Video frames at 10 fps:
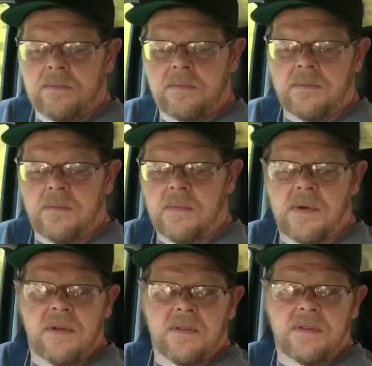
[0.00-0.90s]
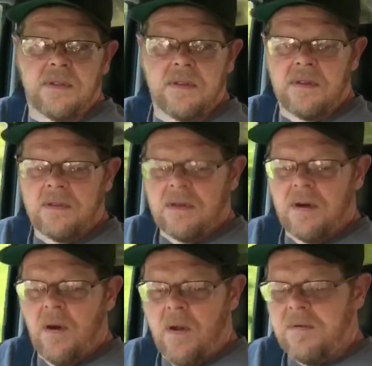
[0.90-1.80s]
I would
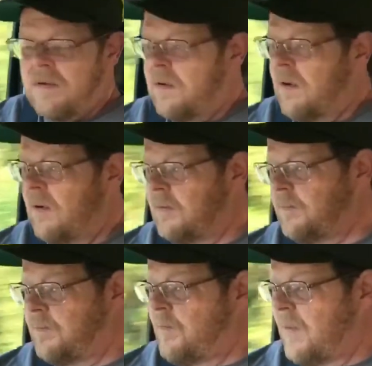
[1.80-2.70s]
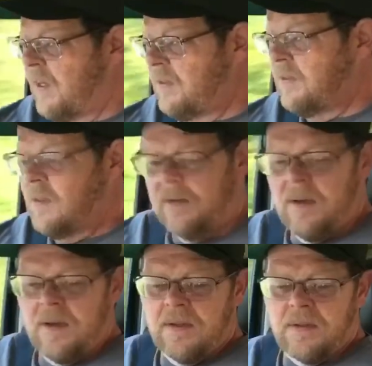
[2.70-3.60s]
probably see if they could
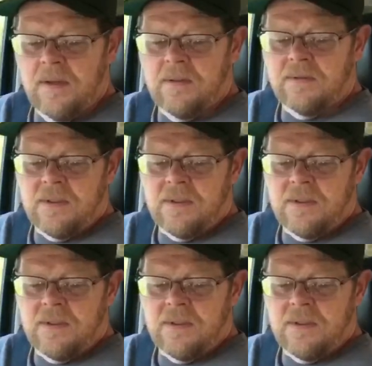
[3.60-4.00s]
replace it.